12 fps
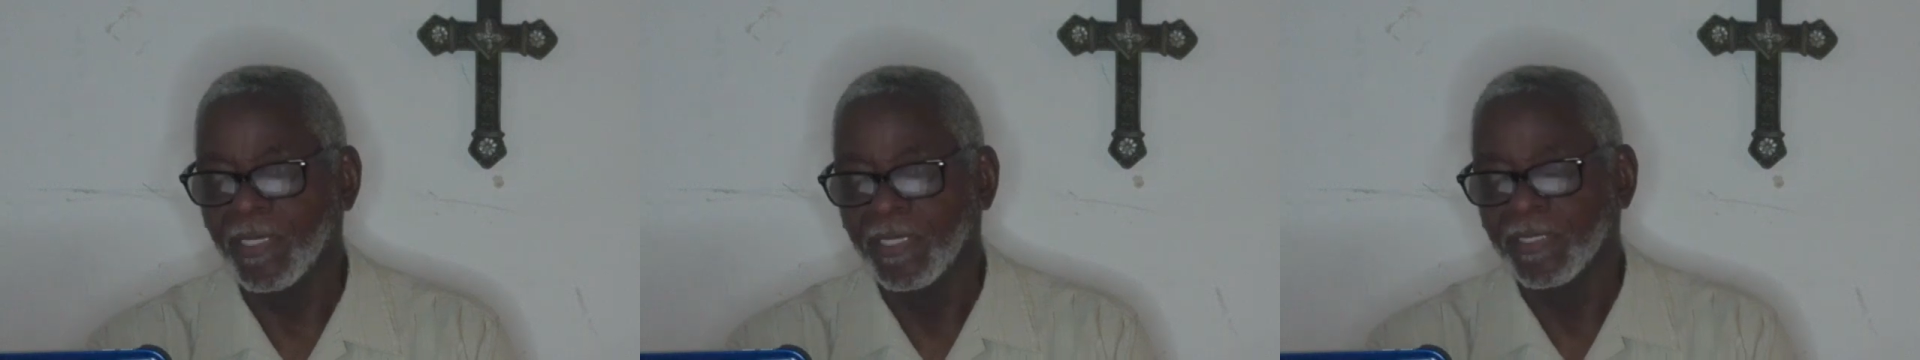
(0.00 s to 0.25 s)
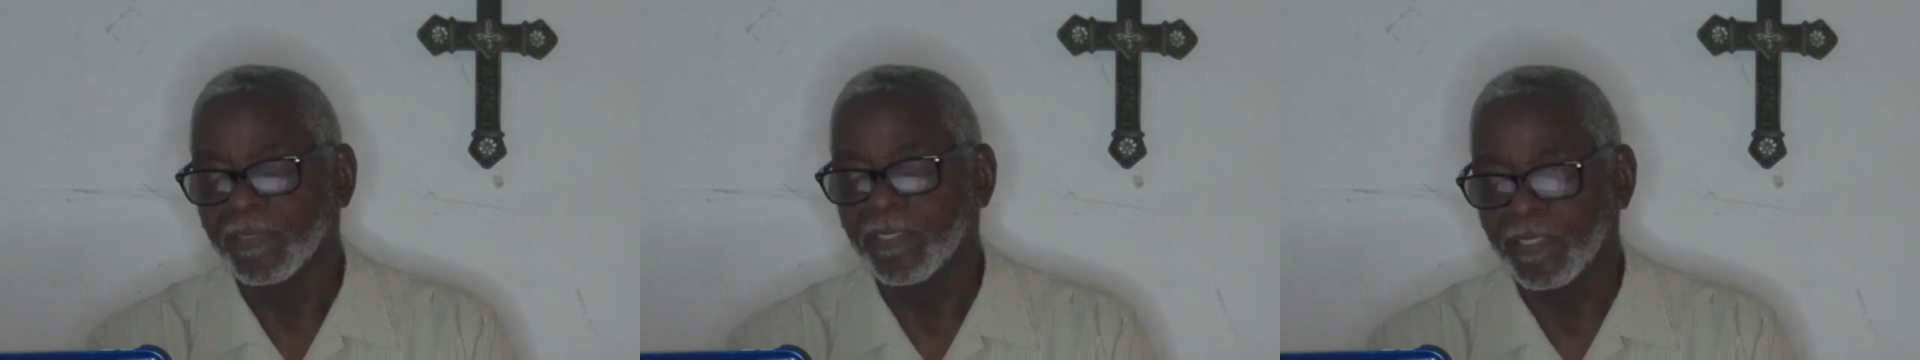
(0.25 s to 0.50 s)

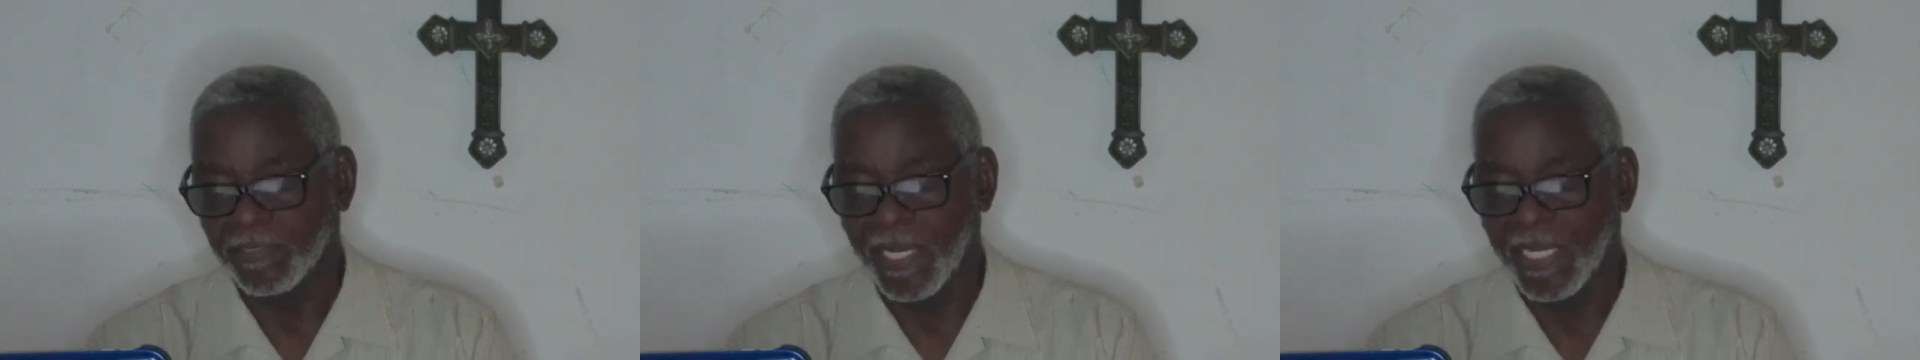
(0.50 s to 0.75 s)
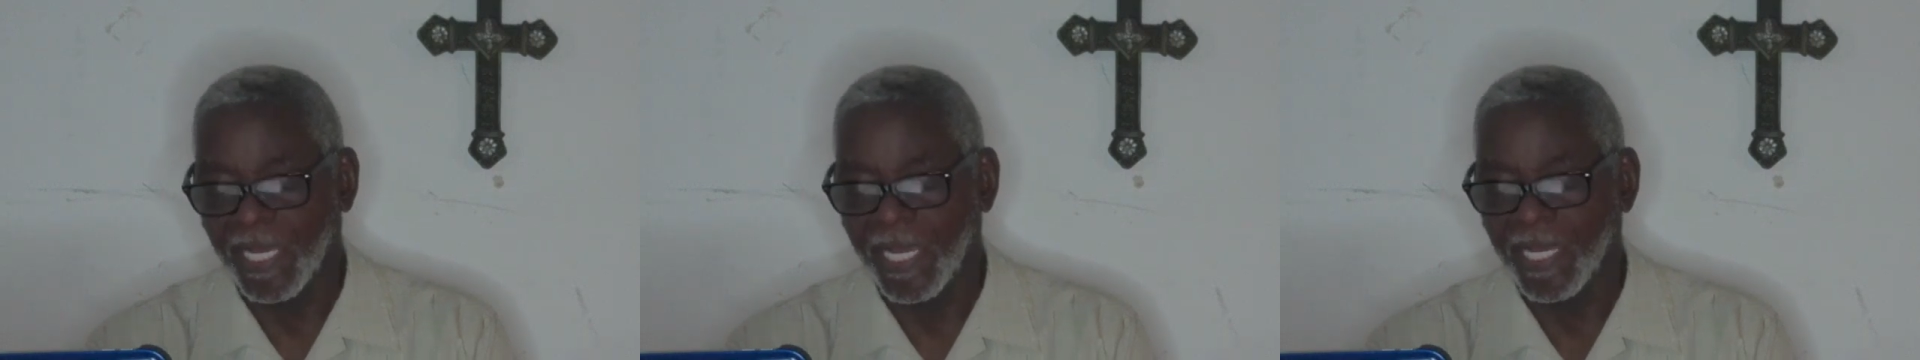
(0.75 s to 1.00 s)
touch our
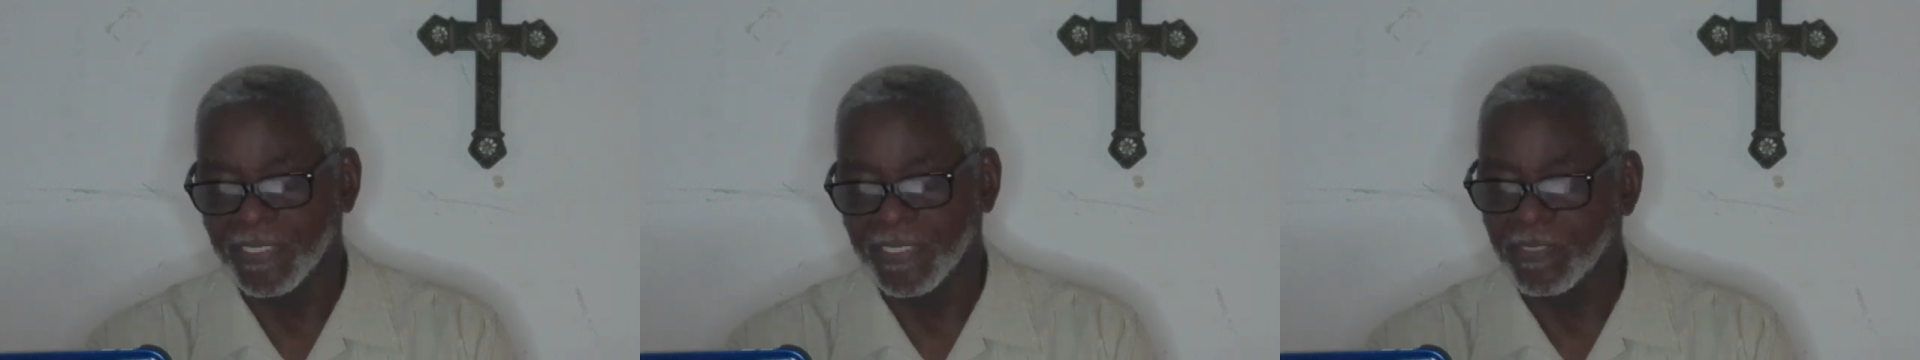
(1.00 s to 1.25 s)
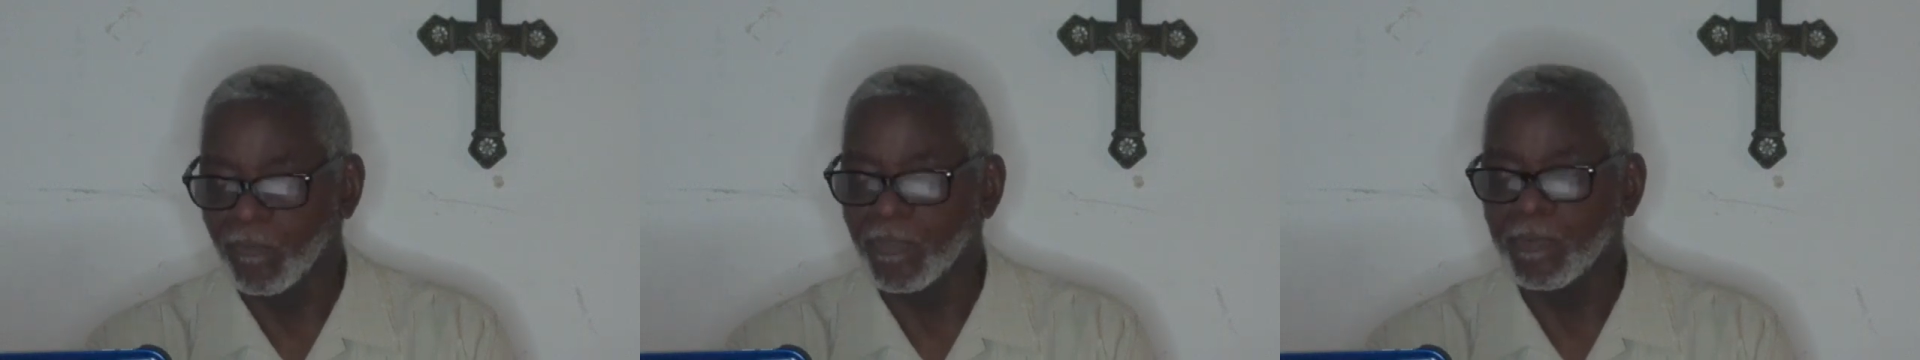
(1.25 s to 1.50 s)
eyes that
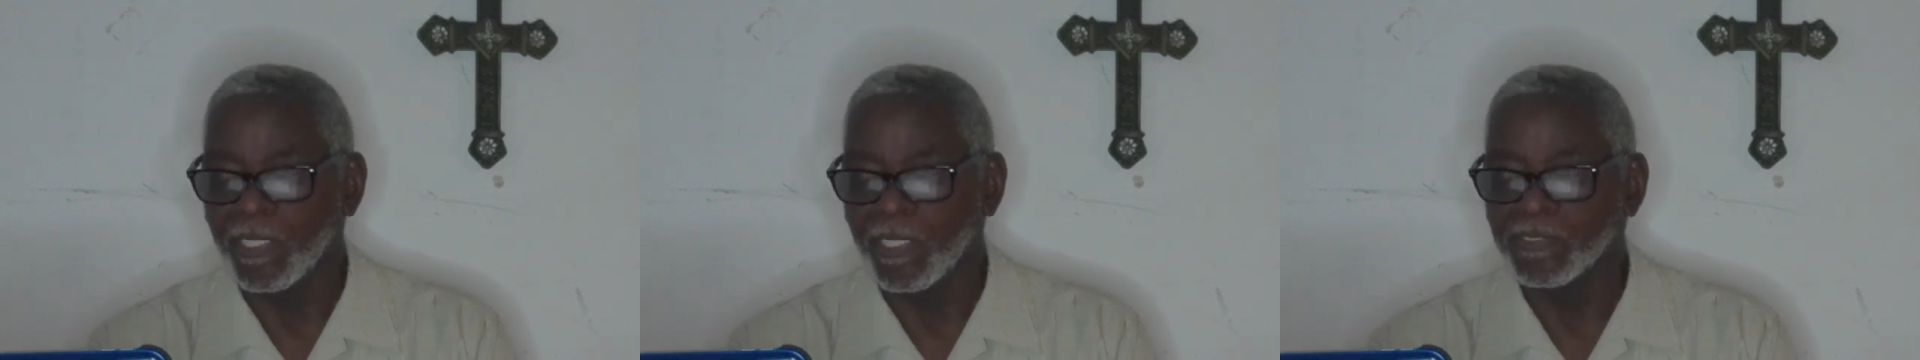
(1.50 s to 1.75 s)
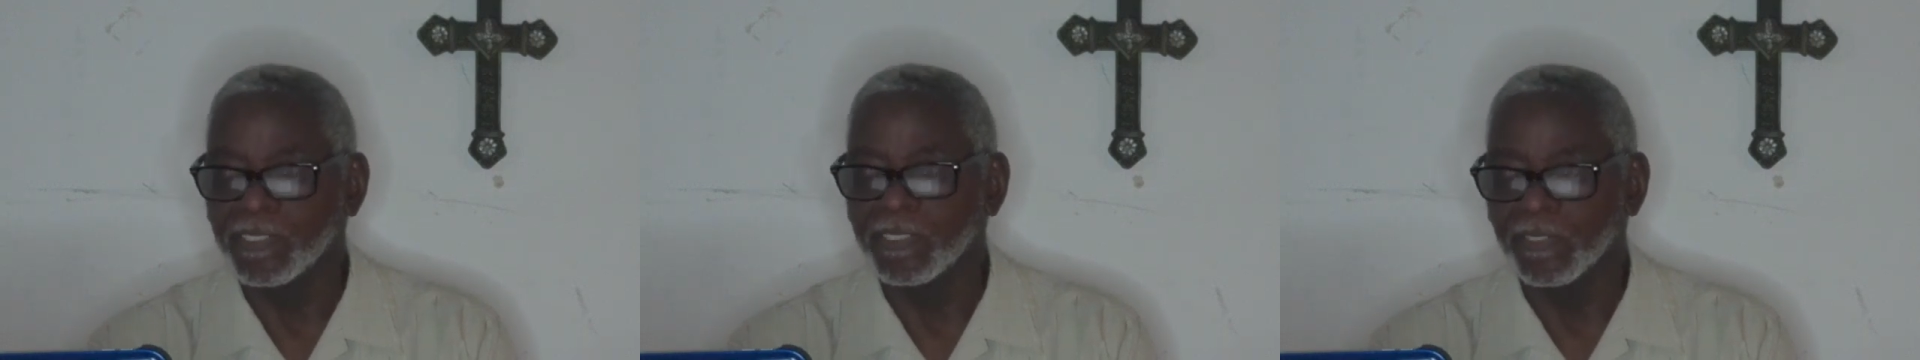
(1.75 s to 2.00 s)
we might see
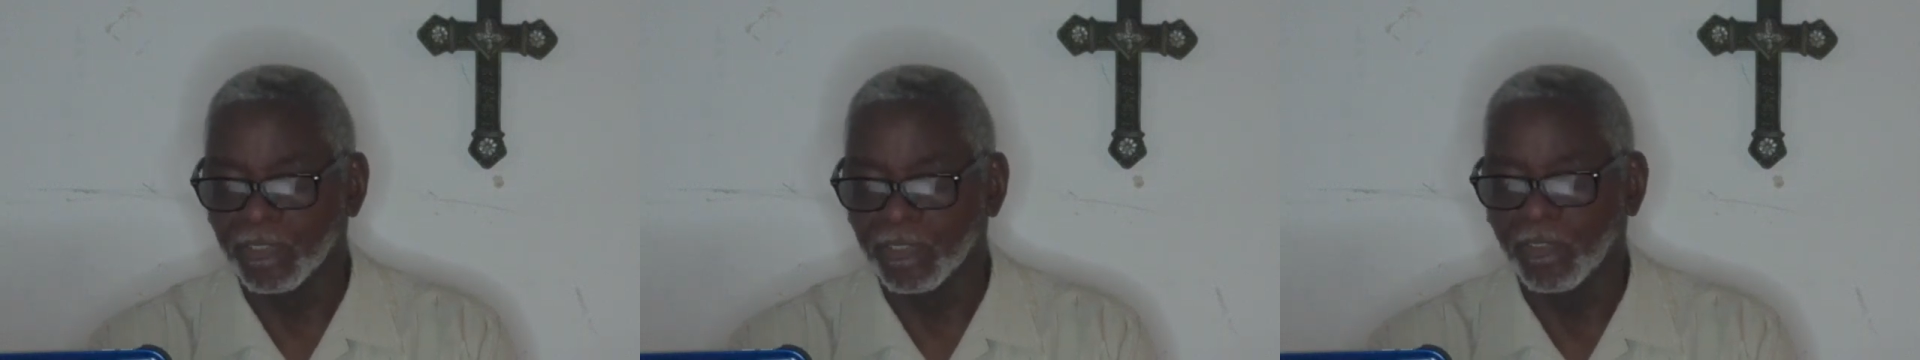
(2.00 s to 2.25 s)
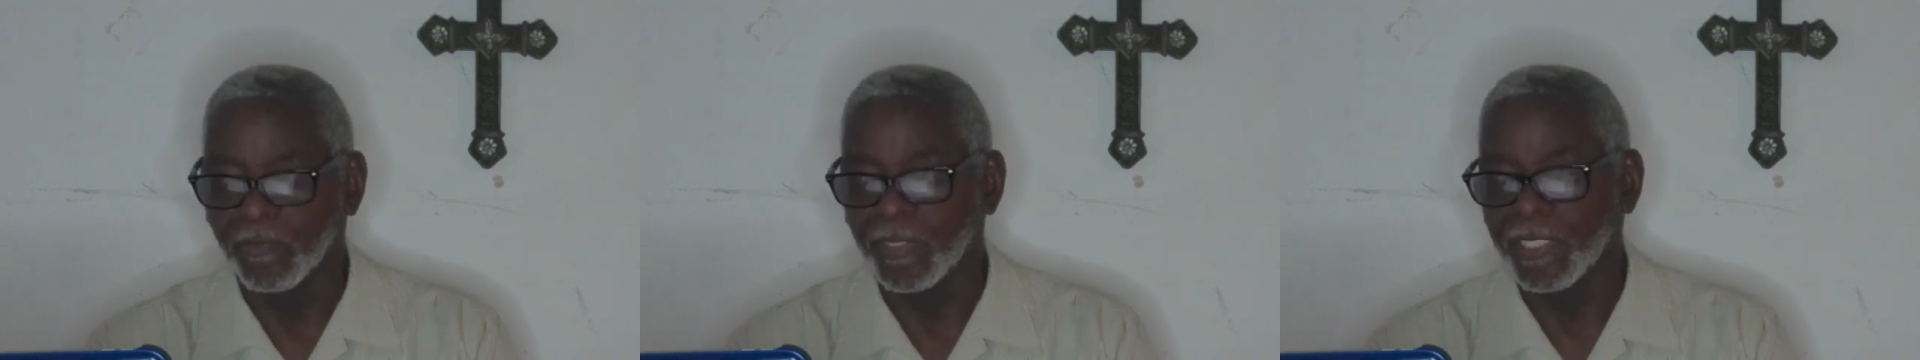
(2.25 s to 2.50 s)
your glory,